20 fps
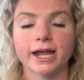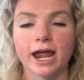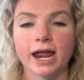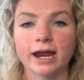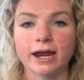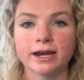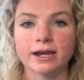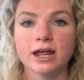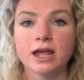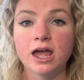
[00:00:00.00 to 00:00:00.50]

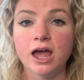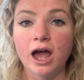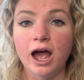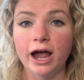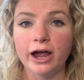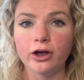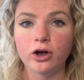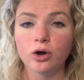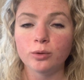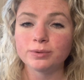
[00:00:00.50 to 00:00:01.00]
and
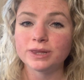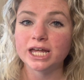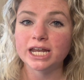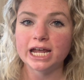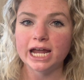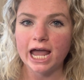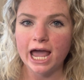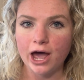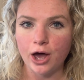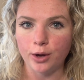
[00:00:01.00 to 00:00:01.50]
I hope that
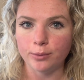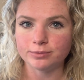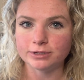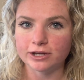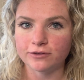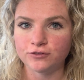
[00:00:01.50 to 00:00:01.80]
it helped.